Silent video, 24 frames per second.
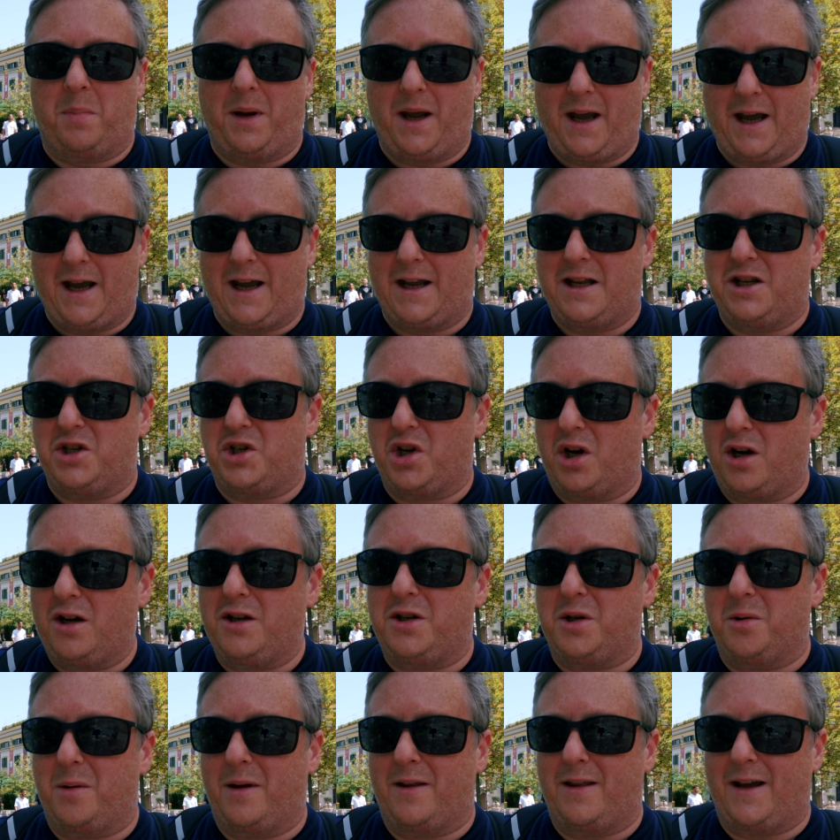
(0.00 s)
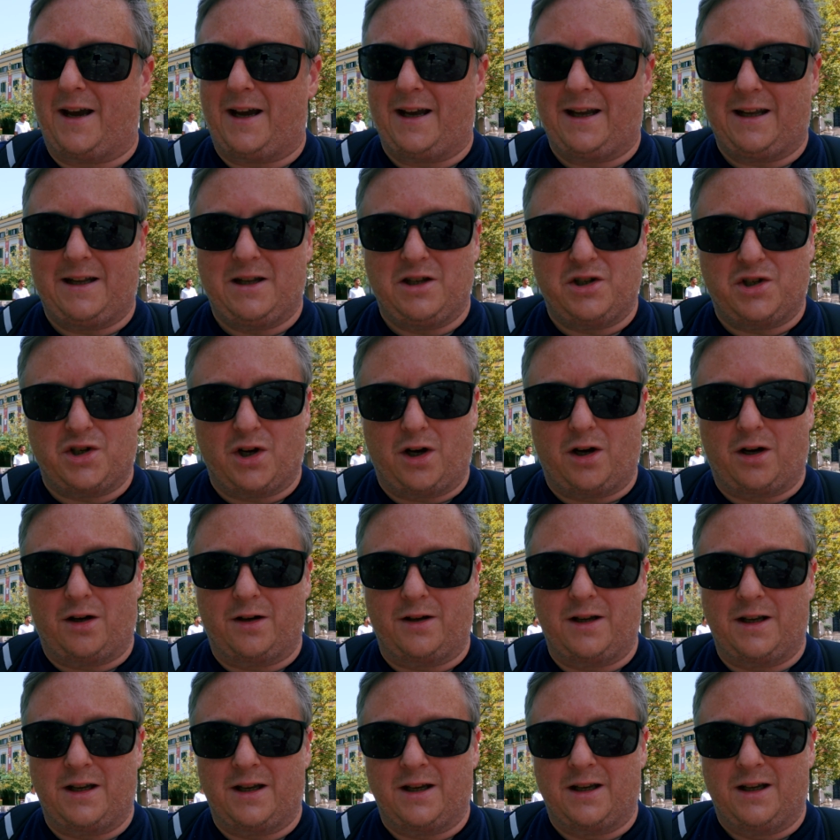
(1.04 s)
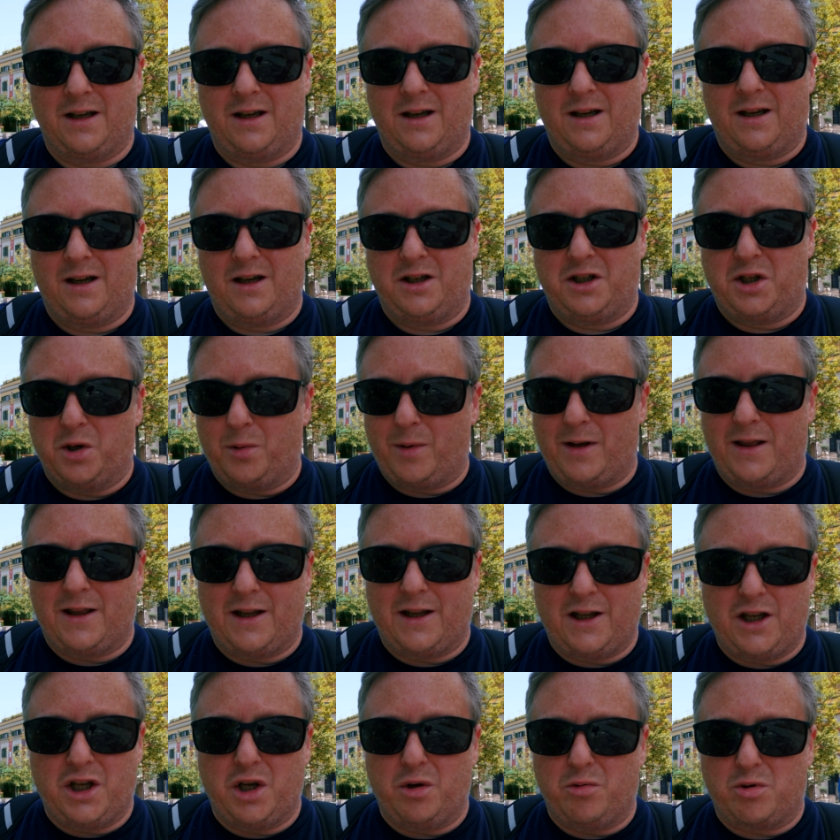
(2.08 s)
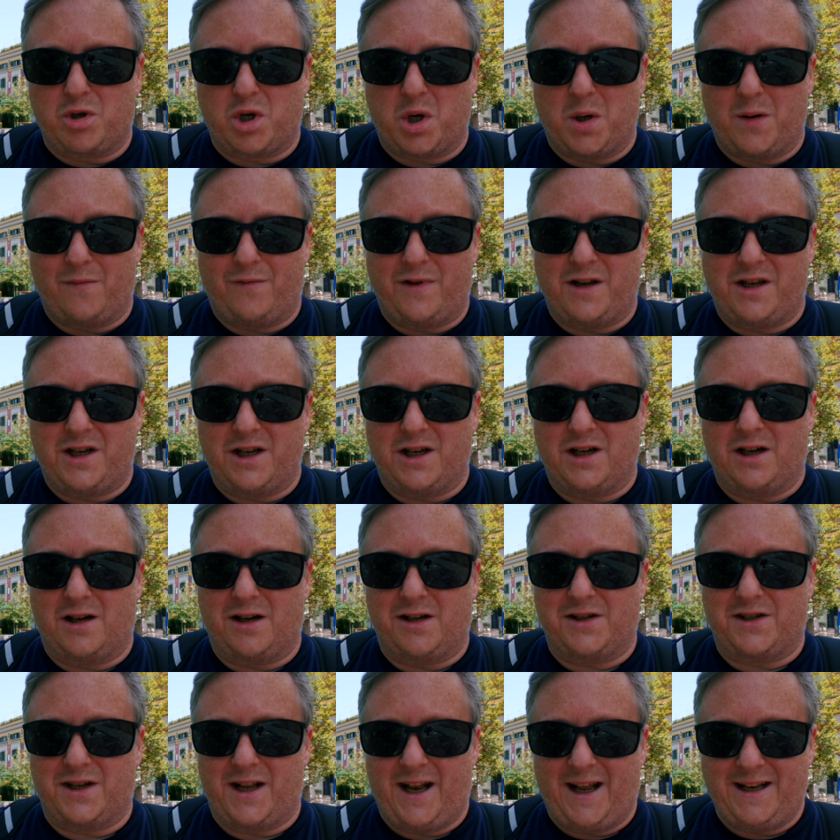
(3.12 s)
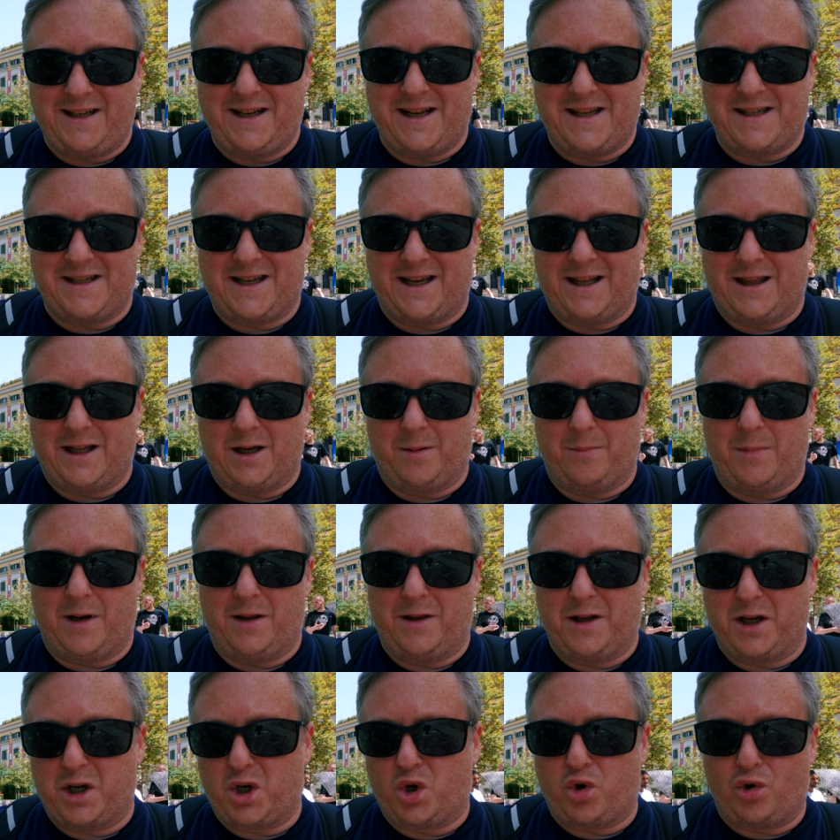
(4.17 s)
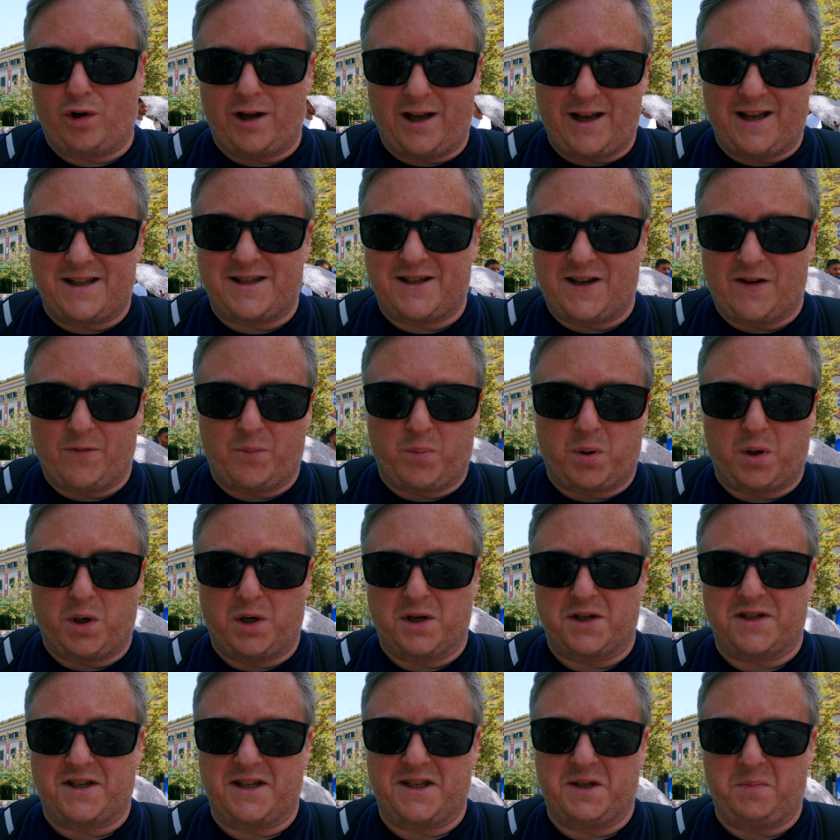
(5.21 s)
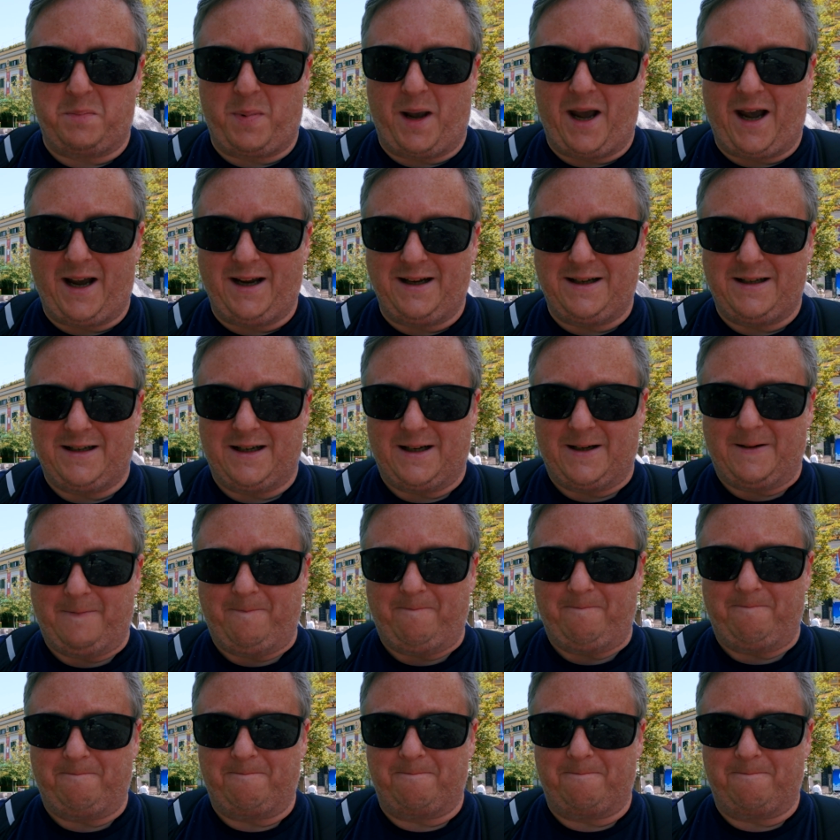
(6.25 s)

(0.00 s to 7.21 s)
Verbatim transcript: yeah, I enjoy doing that. I enjoy doing the YouTube videos and editing them and the creative process behind it.